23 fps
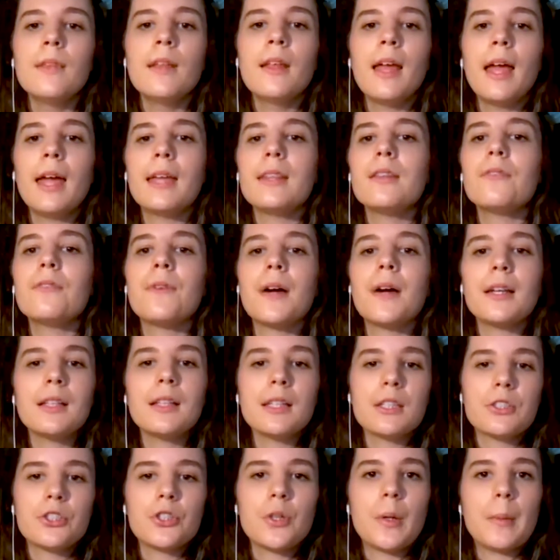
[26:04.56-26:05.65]
And the final
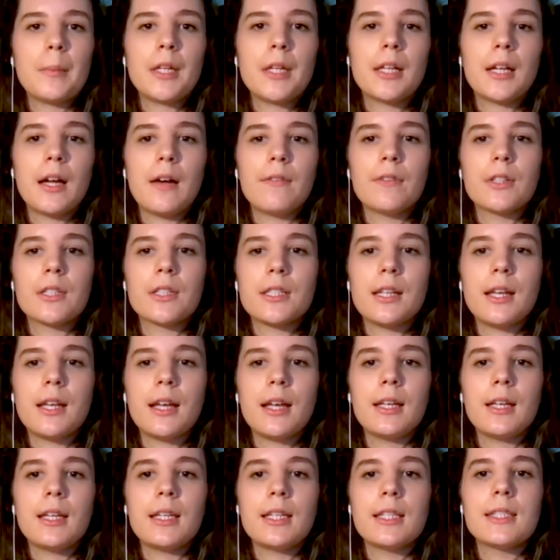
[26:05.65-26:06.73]
issue I'm going to cover
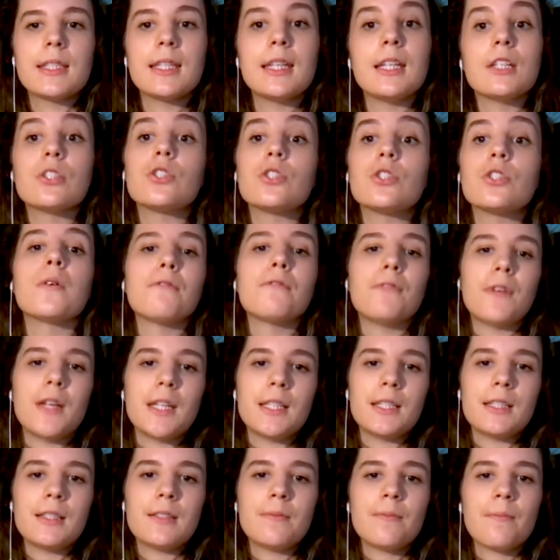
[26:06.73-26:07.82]
today is an issue of
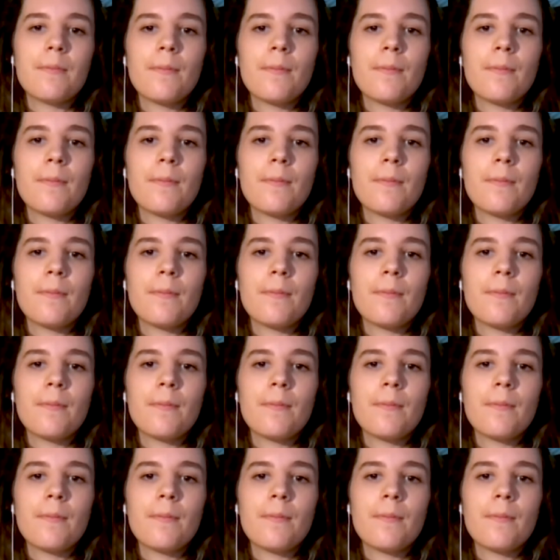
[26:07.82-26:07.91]
fit.